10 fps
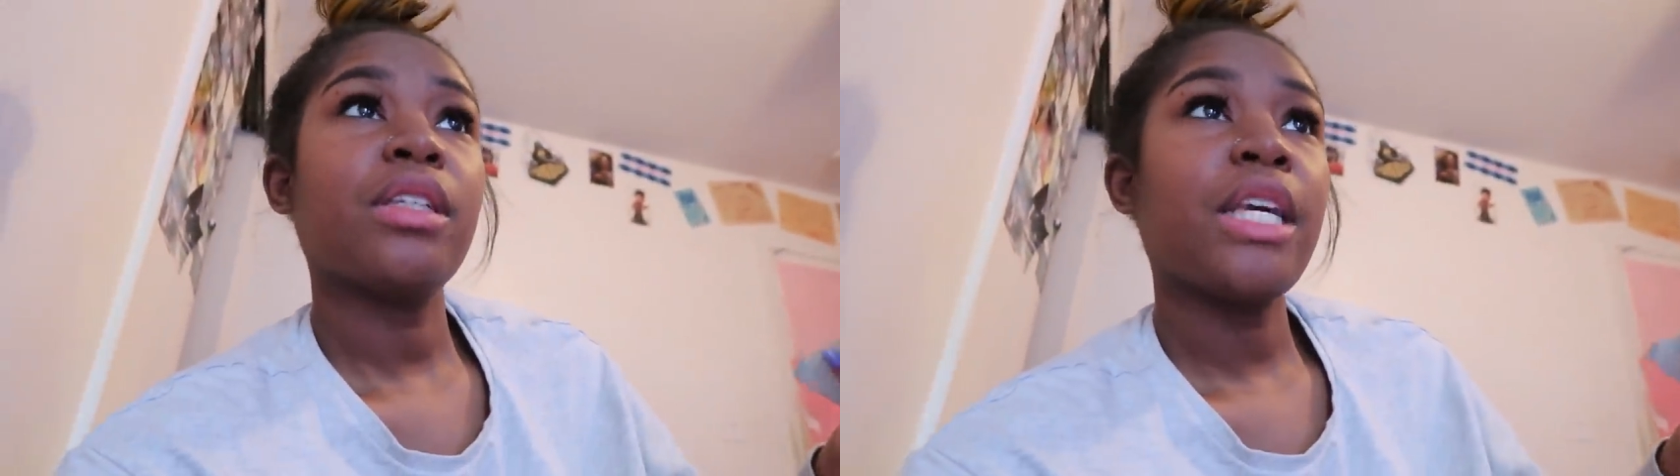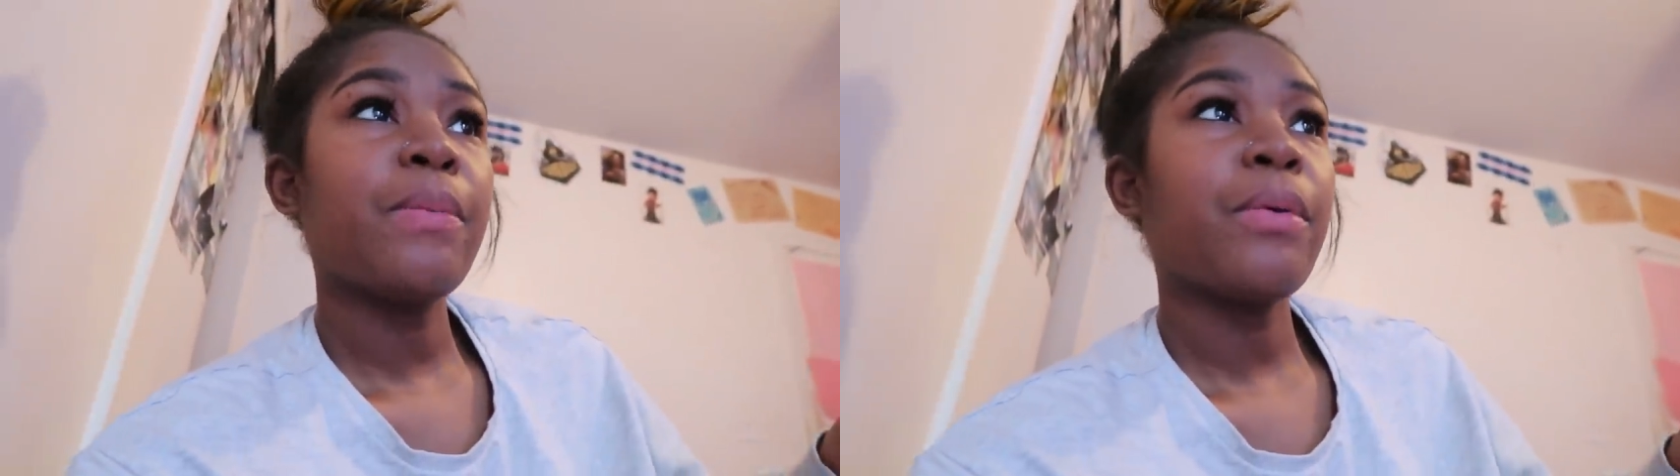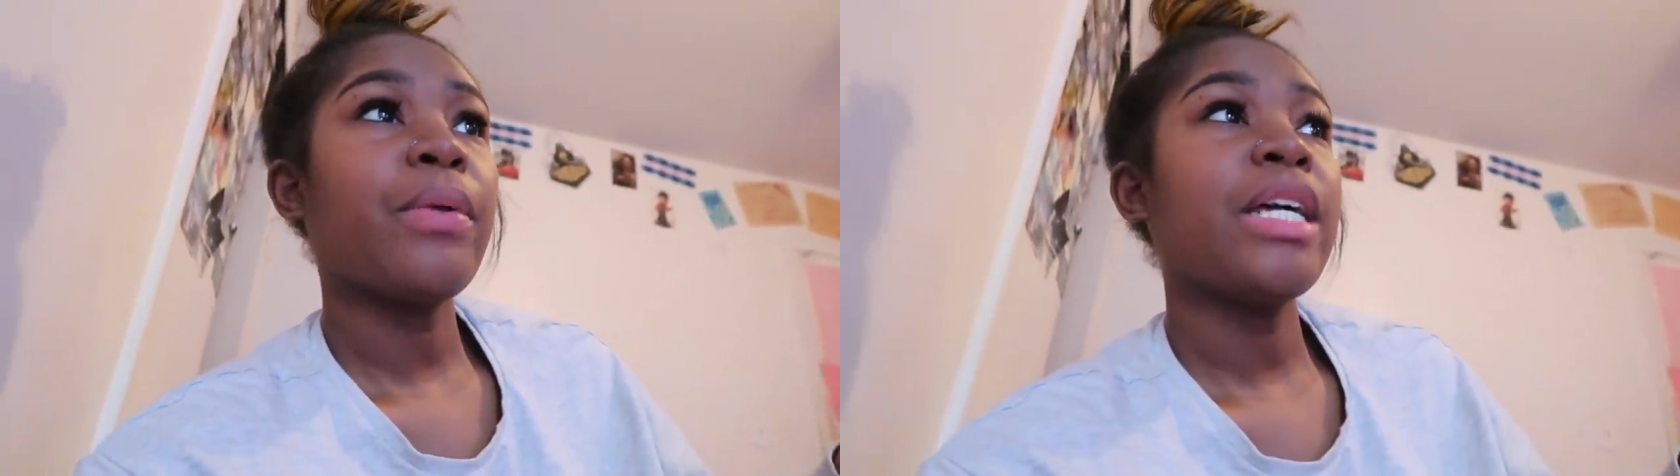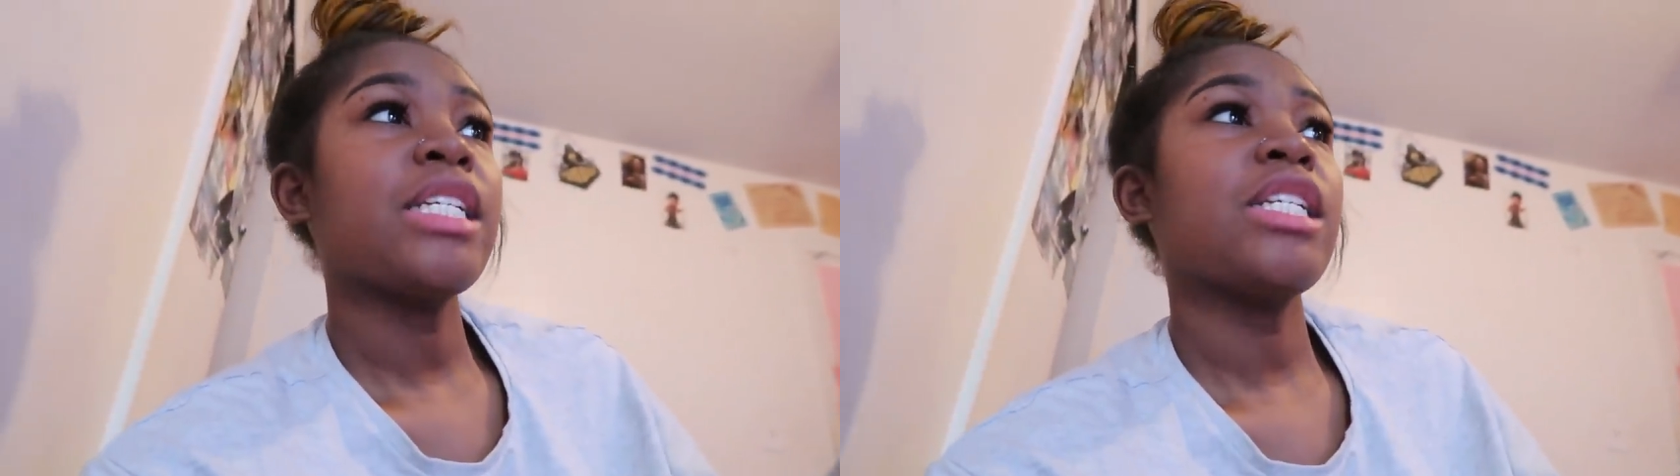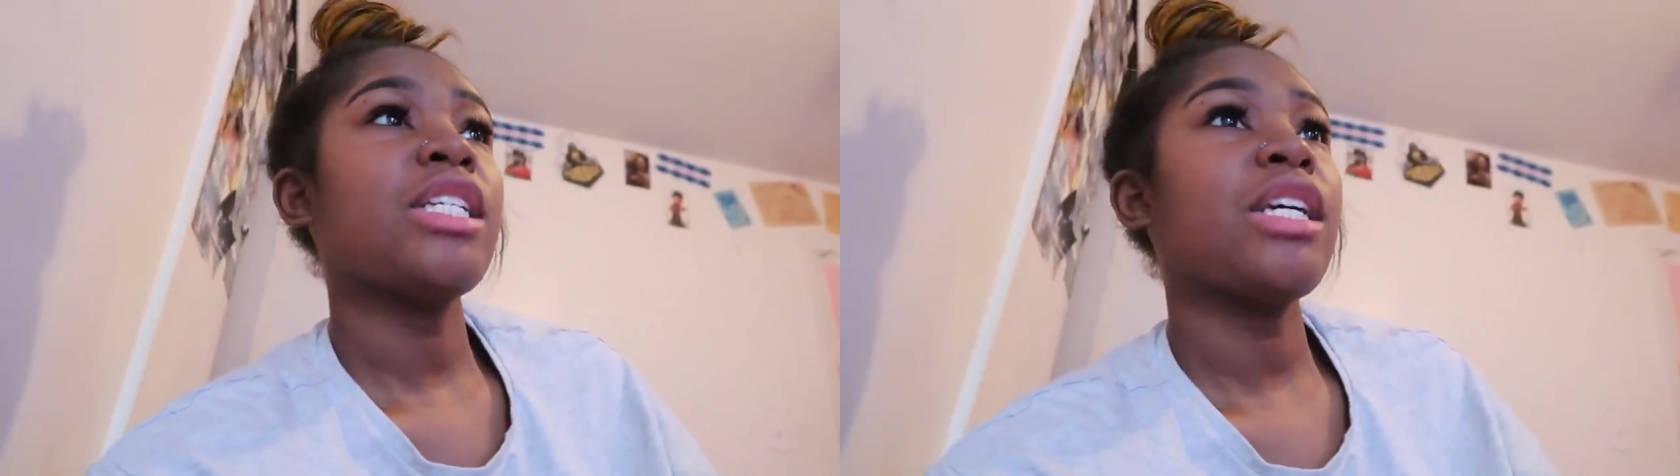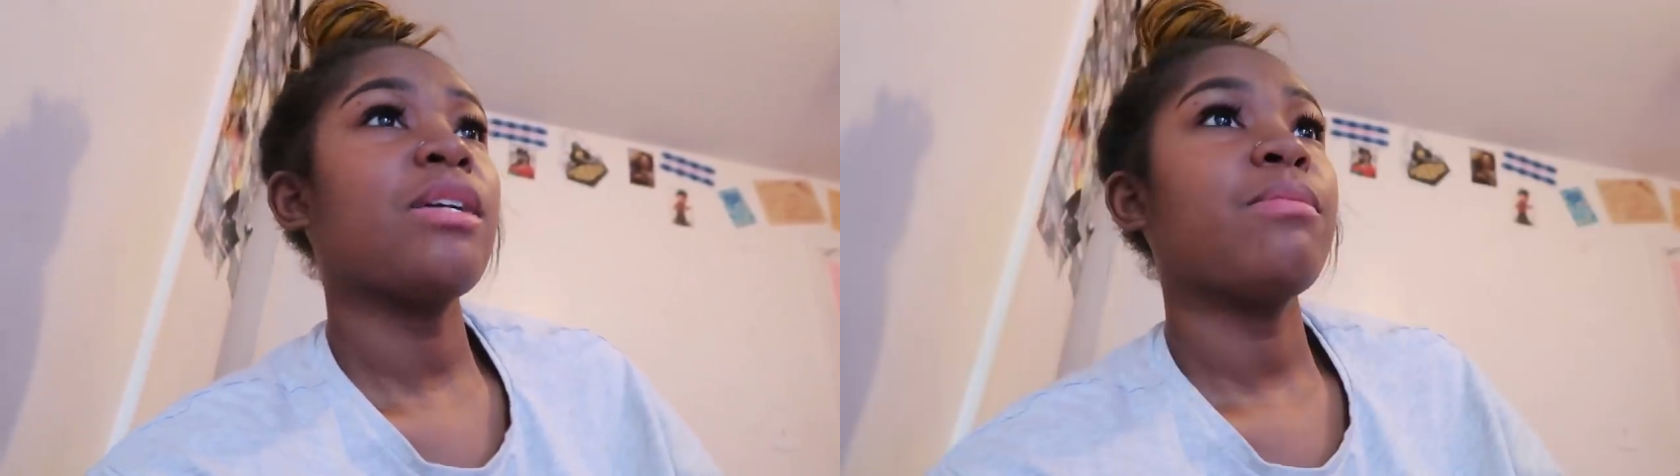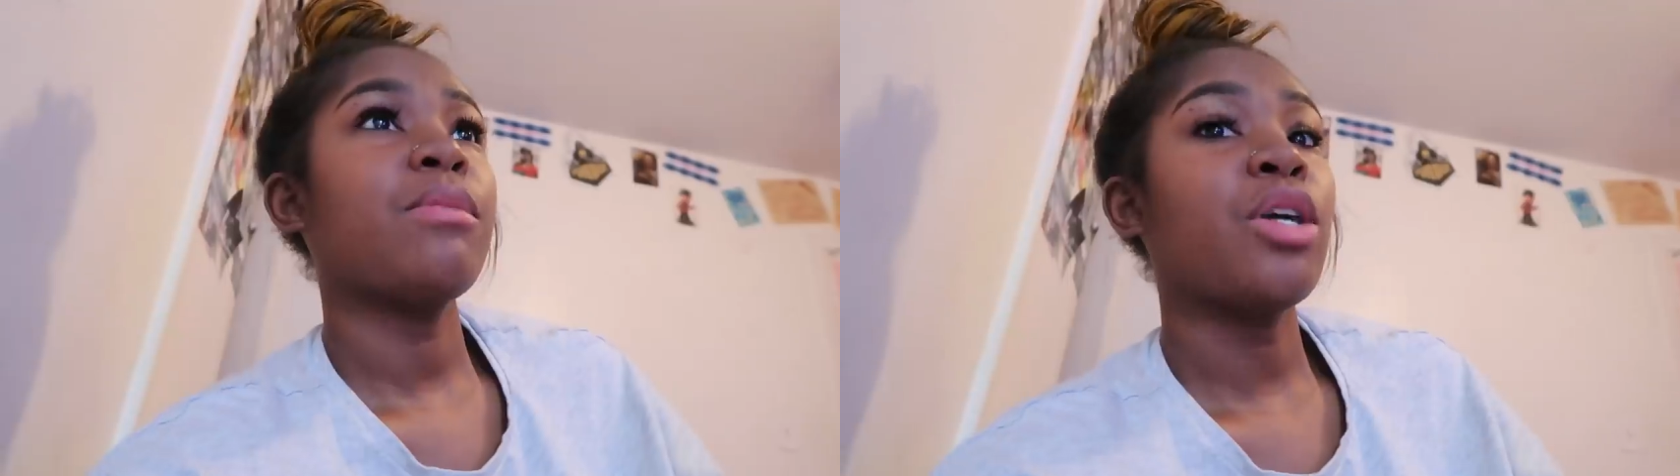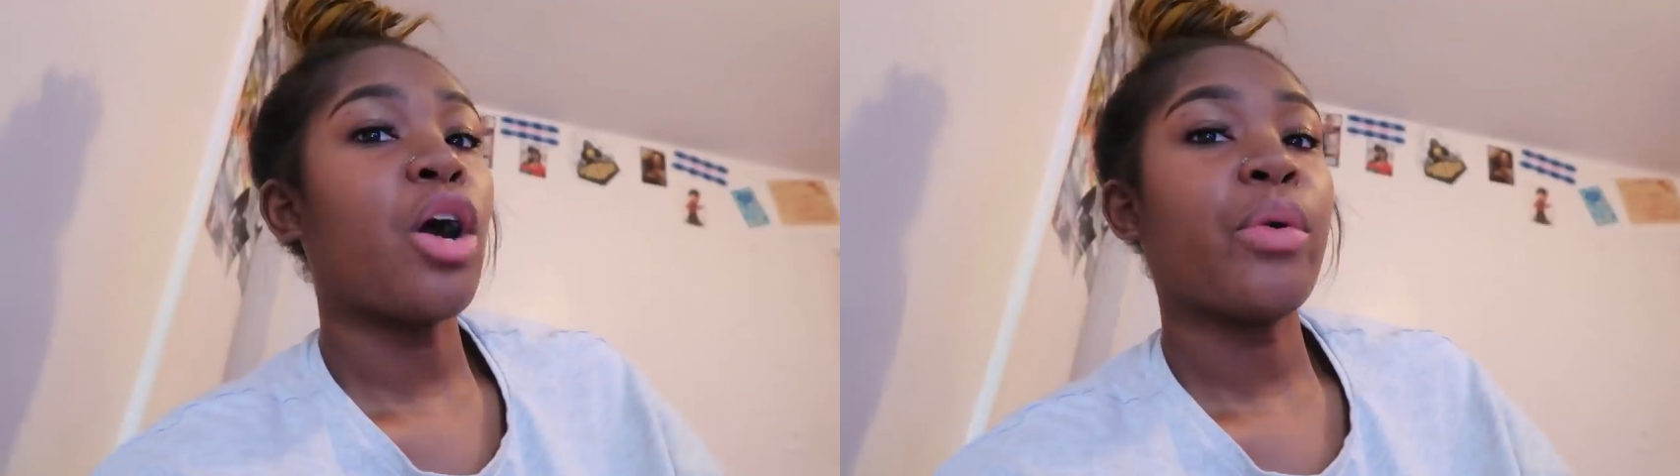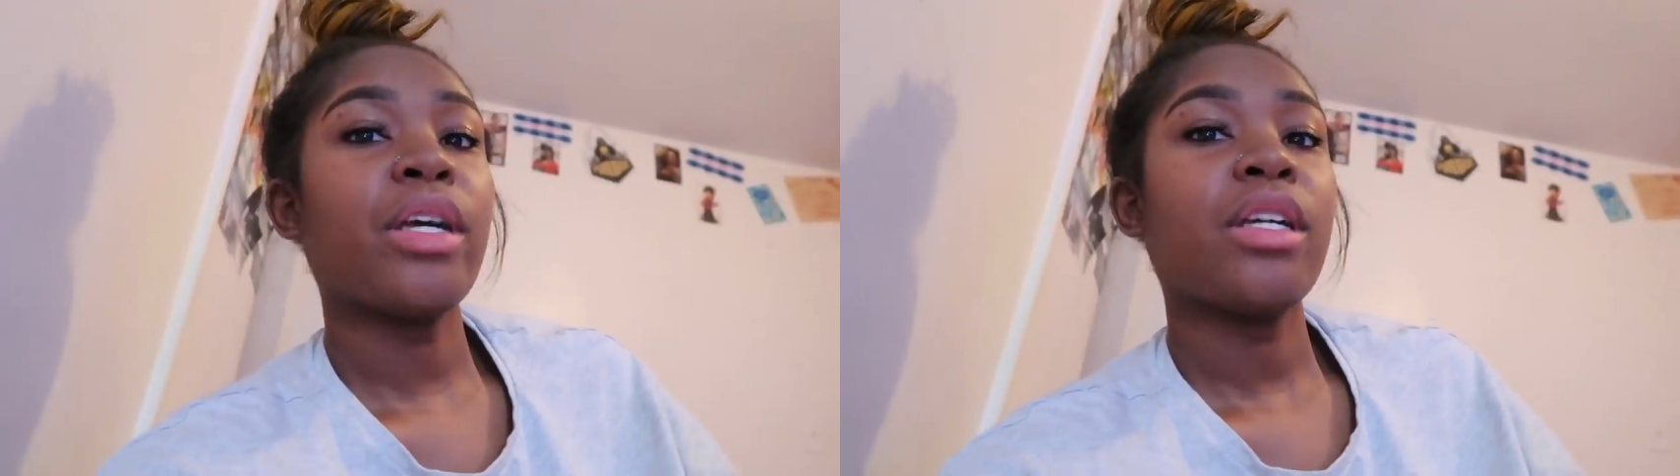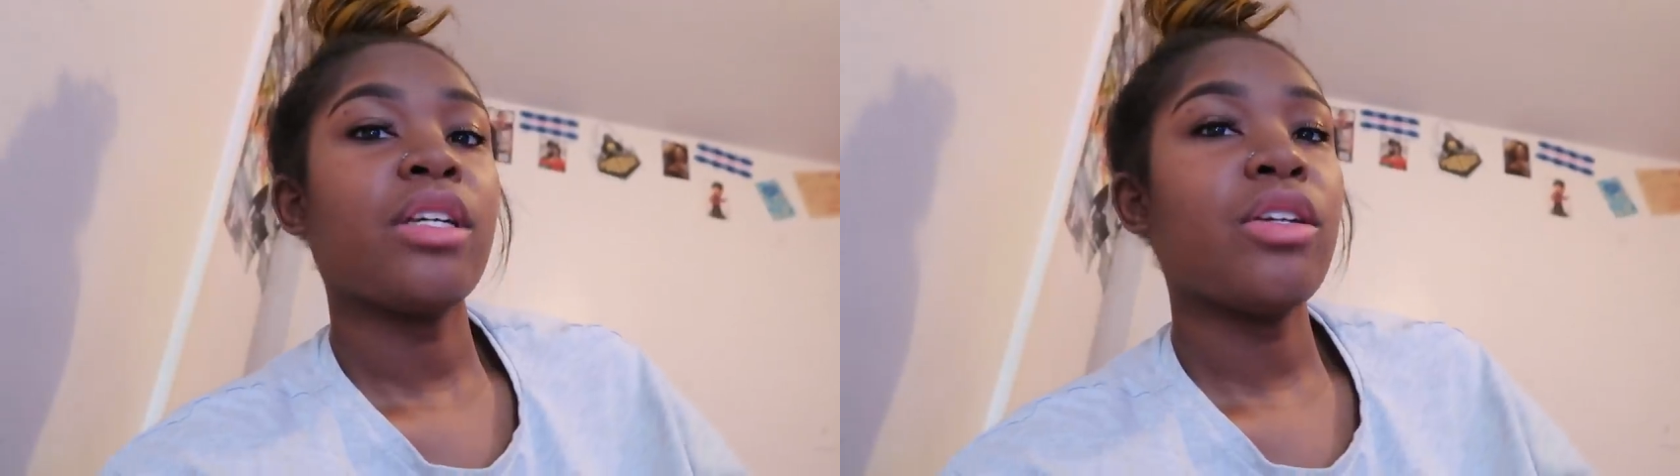keep a relationship going.